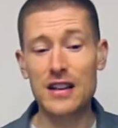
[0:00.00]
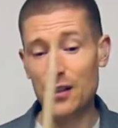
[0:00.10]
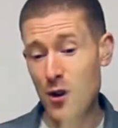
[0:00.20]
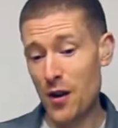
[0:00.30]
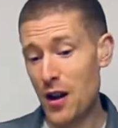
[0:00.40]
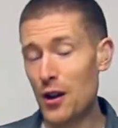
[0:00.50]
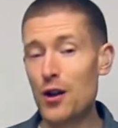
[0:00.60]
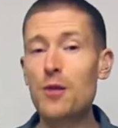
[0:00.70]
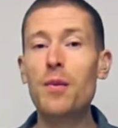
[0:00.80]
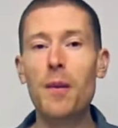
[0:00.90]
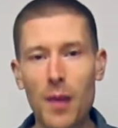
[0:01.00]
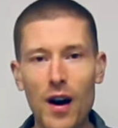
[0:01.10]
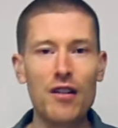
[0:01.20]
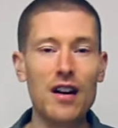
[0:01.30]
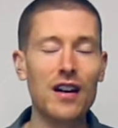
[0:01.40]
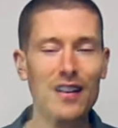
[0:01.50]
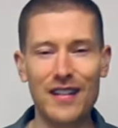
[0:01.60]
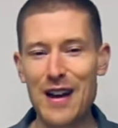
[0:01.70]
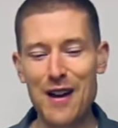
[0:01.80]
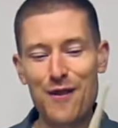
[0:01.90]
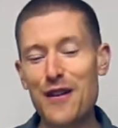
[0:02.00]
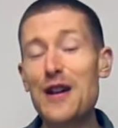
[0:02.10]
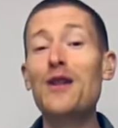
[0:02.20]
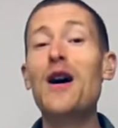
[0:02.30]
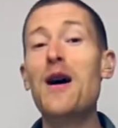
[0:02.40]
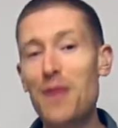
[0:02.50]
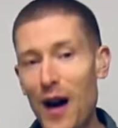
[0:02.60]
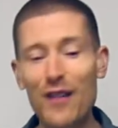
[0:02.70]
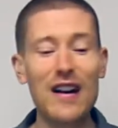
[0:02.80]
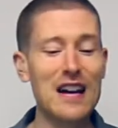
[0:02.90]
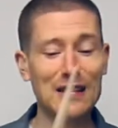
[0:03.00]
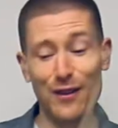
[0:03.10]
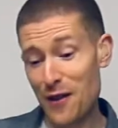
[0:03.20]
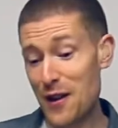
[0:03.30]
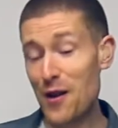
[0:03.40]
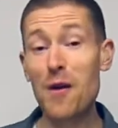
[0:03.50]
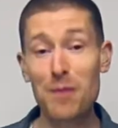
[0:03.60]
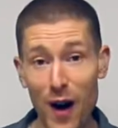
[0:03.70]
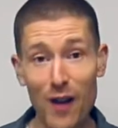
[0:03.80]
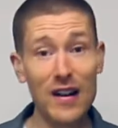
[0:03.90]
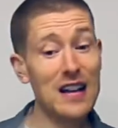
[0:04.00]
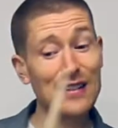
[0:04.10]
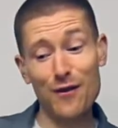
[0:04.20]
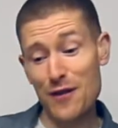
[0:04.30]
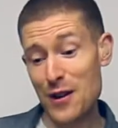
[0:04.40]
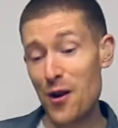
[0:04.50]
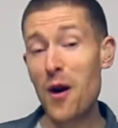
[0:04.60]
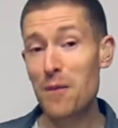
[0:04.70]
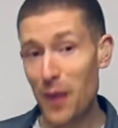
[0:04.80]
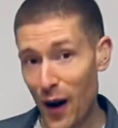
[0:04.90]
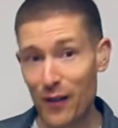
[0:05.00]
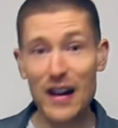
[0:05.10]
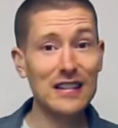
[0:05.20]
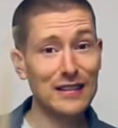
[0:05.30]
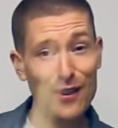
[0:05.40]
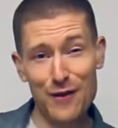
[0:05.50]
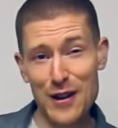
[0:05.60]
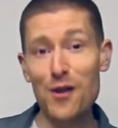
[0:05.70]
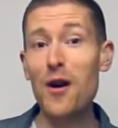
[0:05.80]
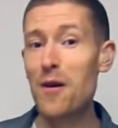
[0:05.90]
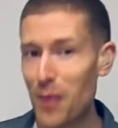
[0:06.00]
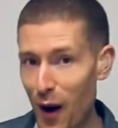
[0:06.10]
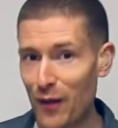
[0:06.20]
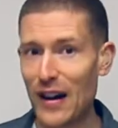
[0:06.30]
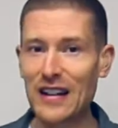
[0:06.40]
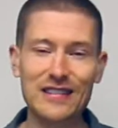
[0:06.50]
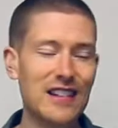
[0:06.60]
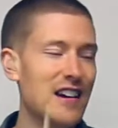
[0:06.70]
So loop, bar, fill, bar rest, fill, bar rest, fill, bar rest, fill, bar rest.